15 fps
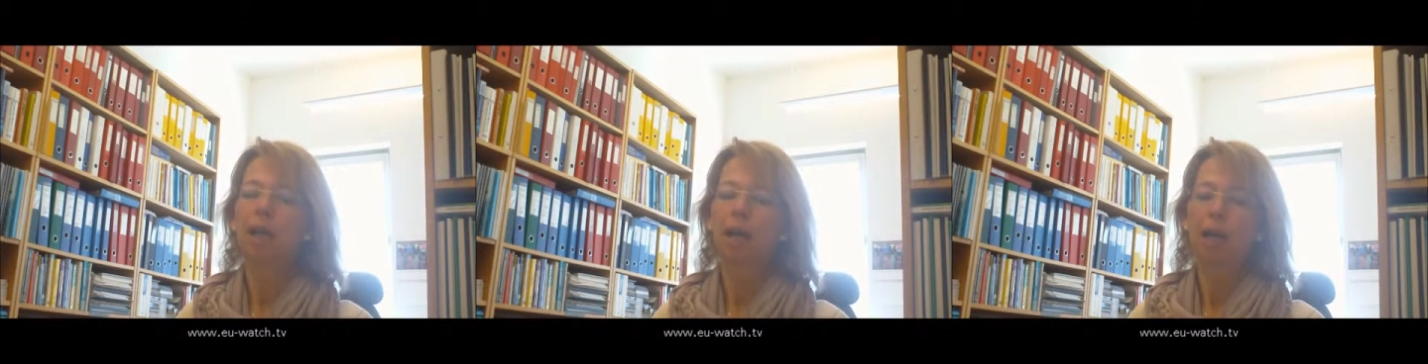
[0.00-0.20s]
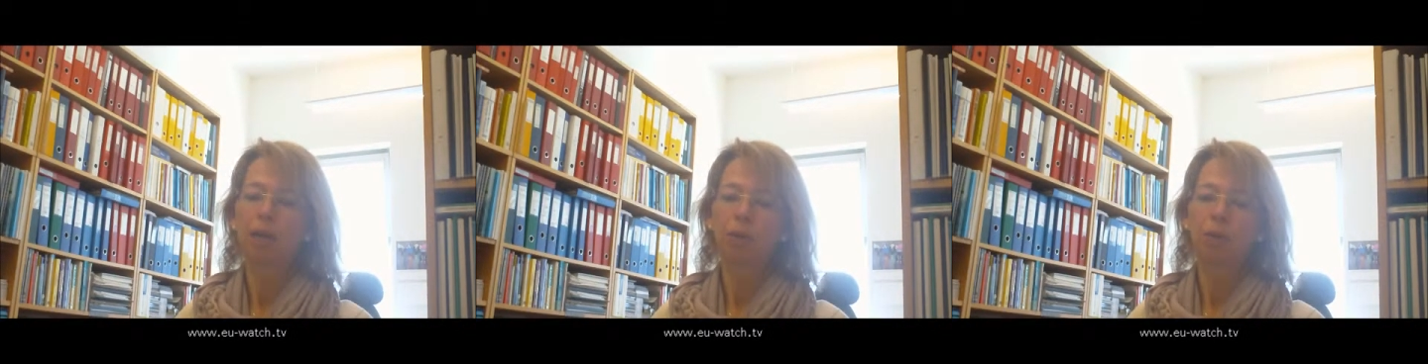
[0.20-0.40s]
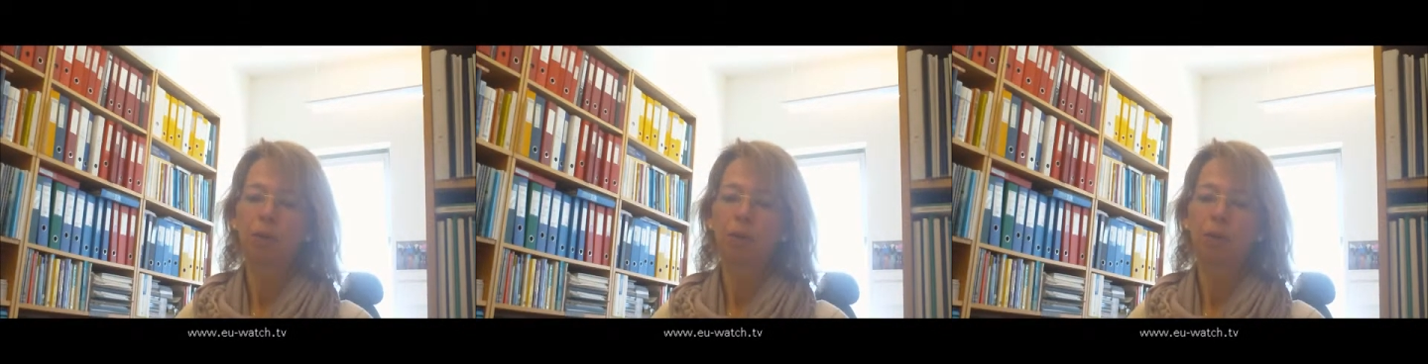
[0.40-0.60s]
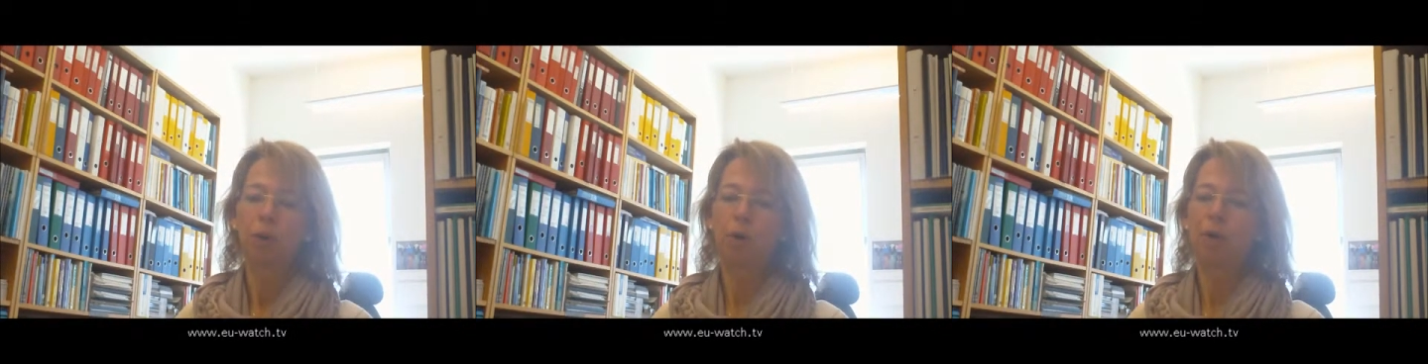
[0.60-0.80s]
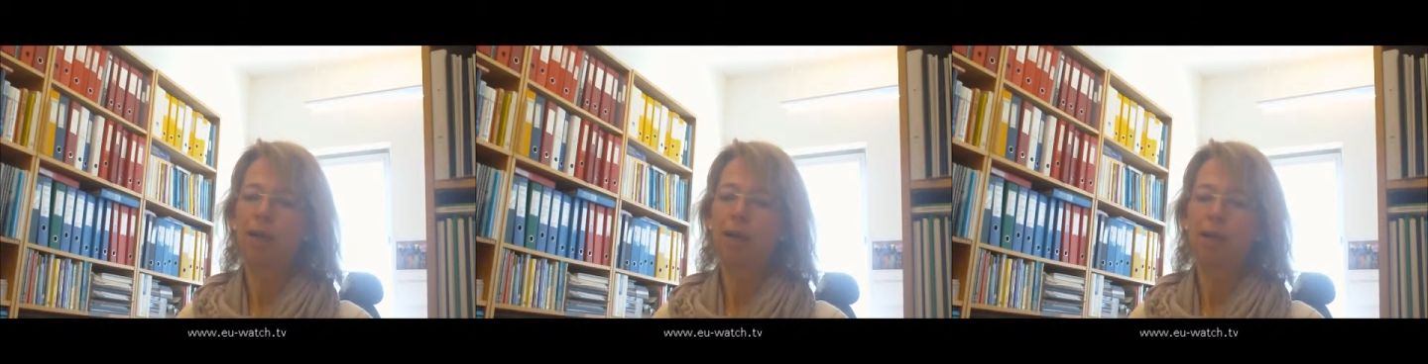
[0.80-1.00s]
and also
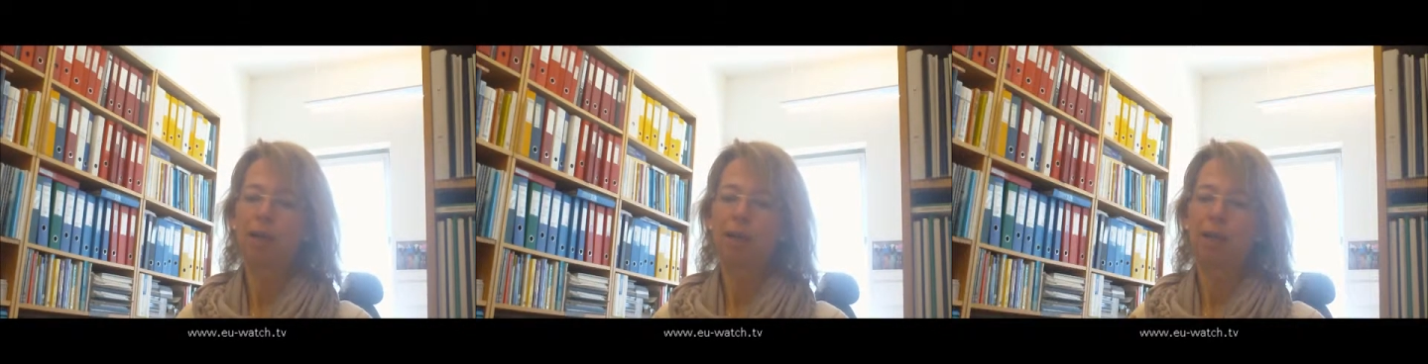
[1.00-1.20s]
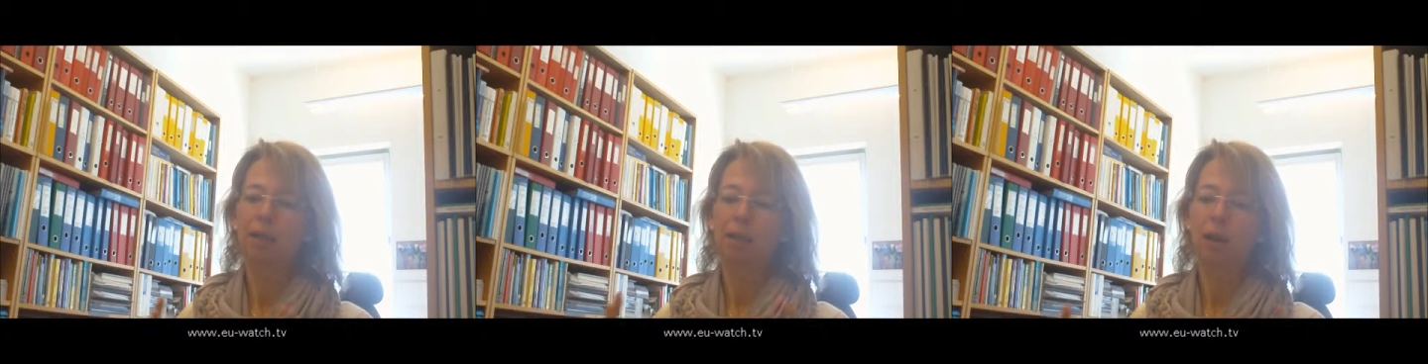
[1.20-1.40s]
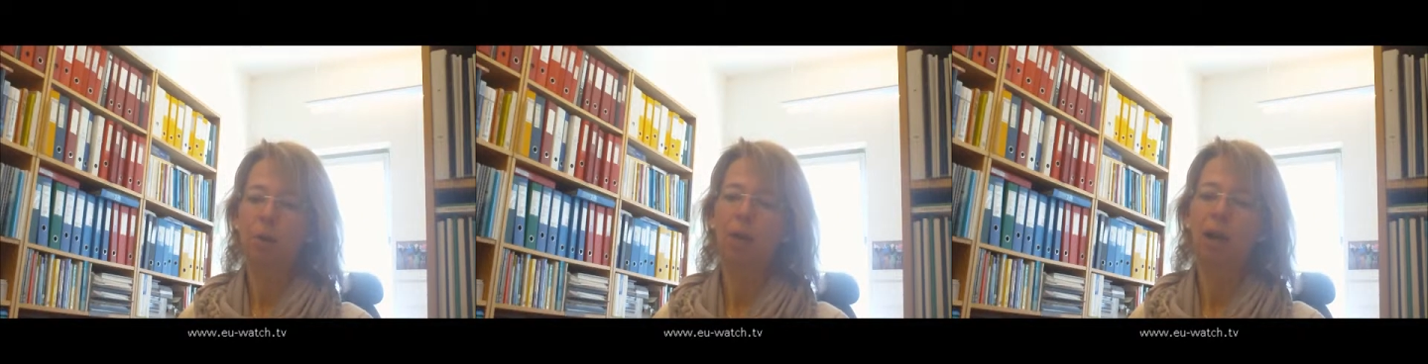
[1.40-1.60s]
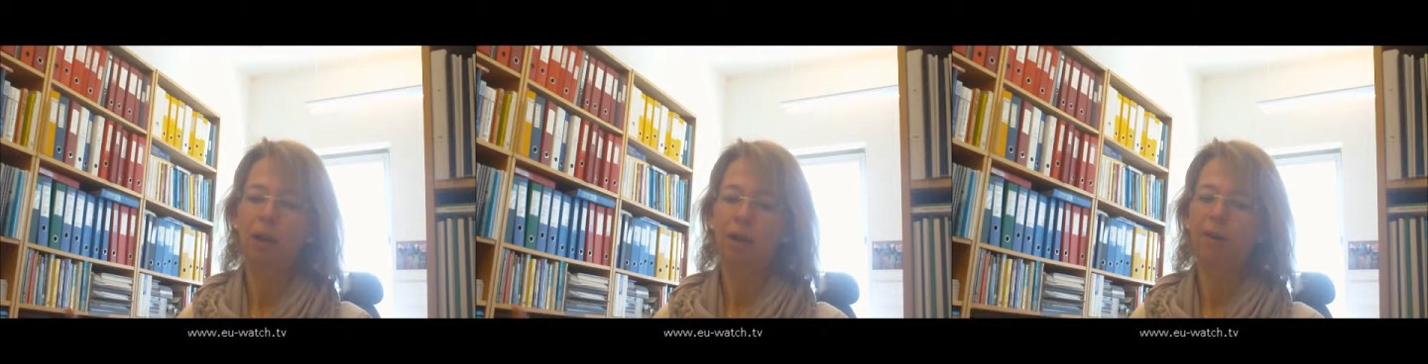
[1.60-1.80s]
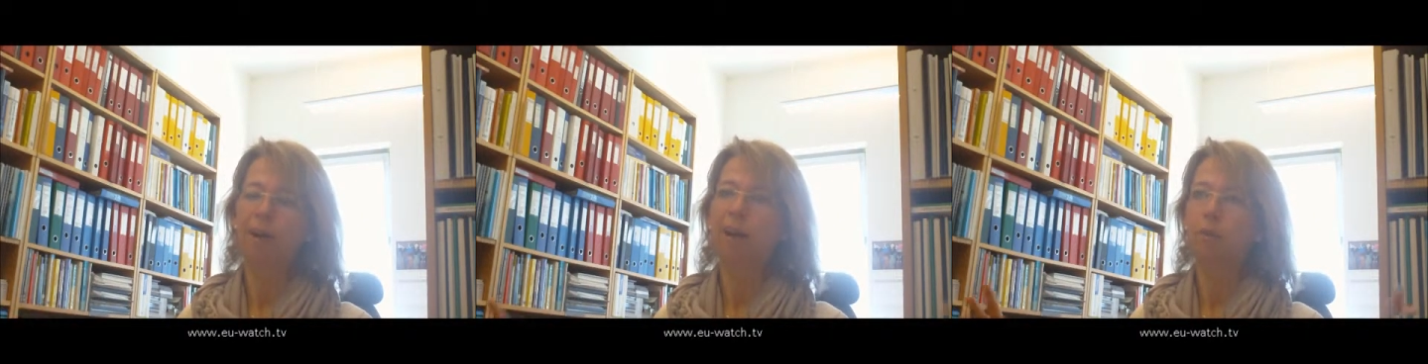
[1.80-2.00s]
how well
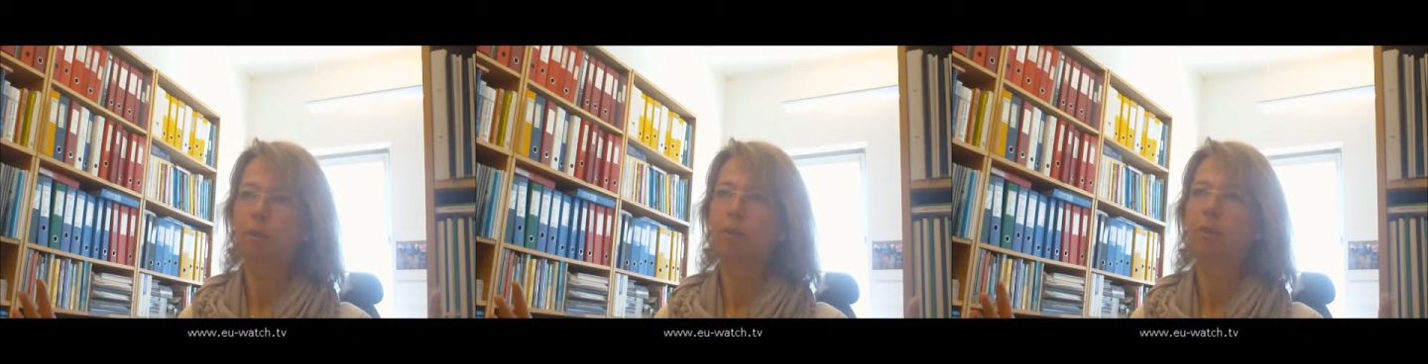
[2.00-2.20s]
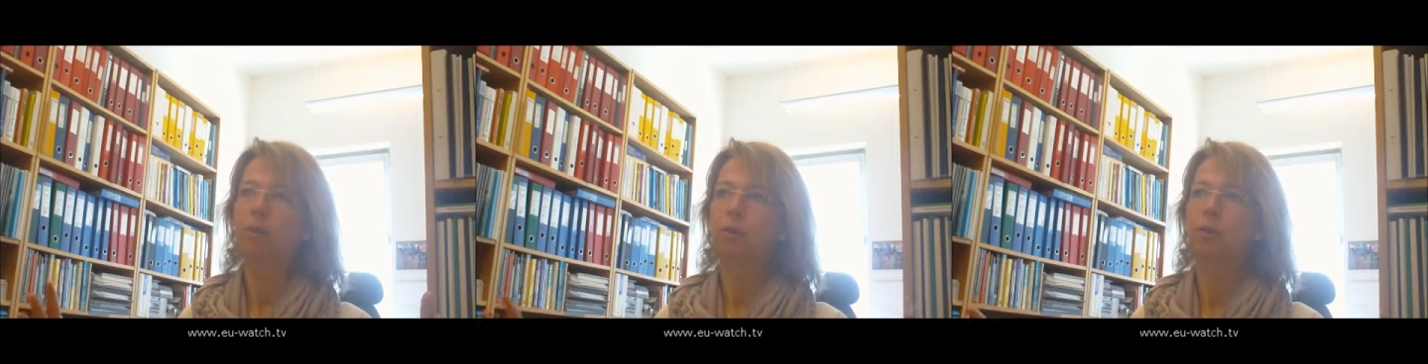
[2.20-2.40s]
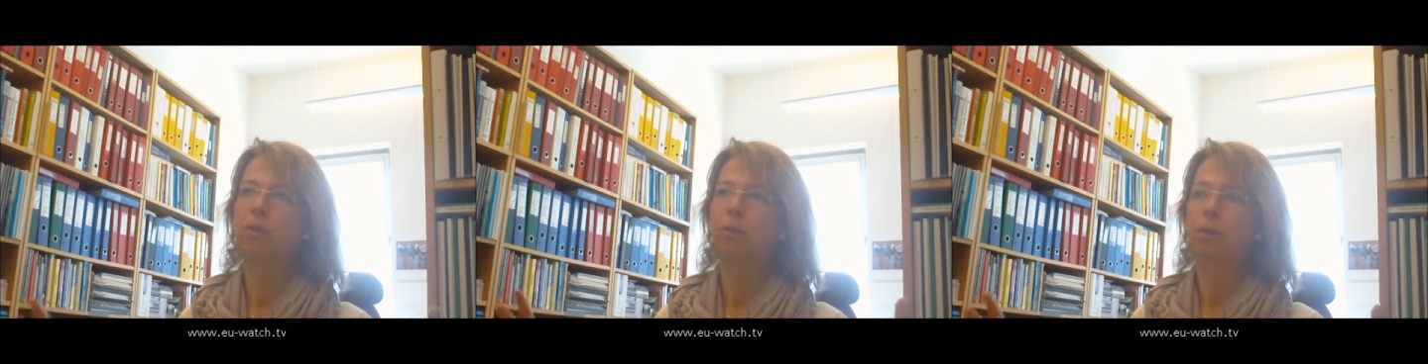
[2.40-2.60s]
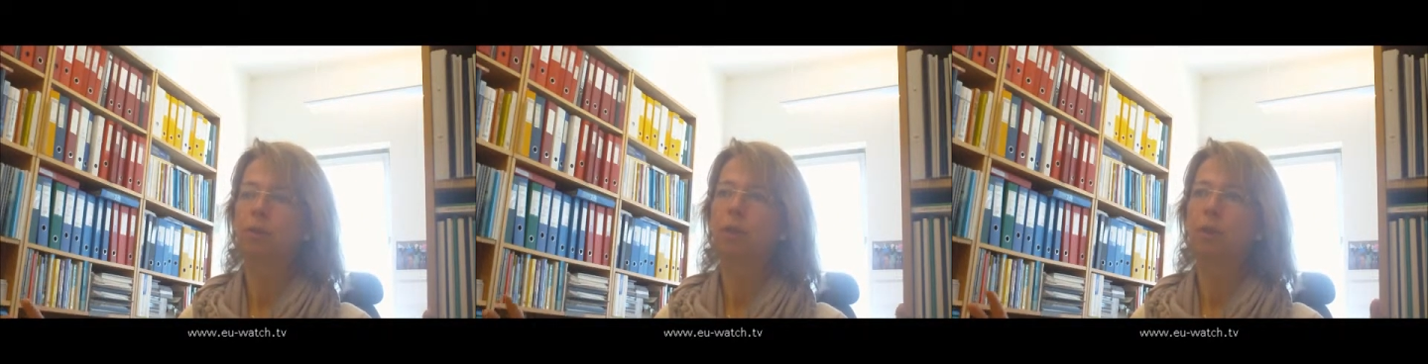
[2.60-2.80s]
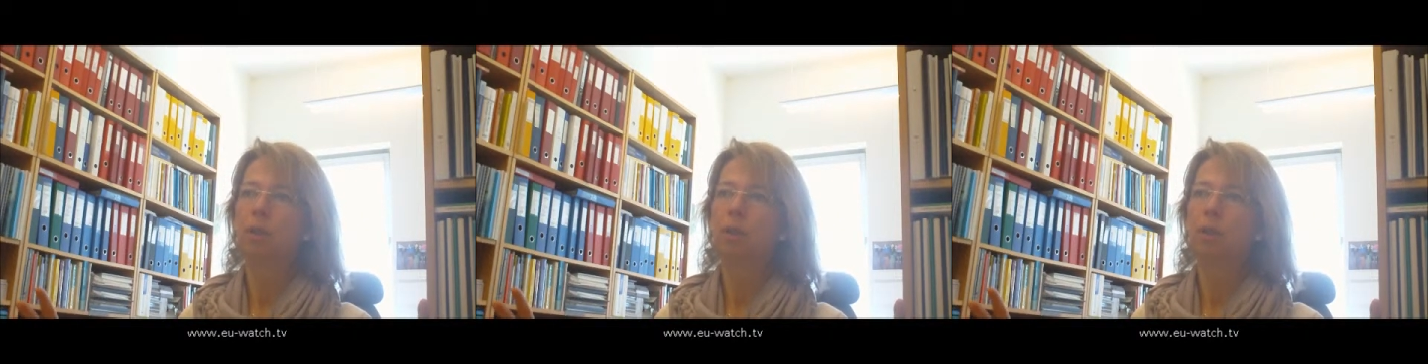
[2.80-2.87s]
they're able to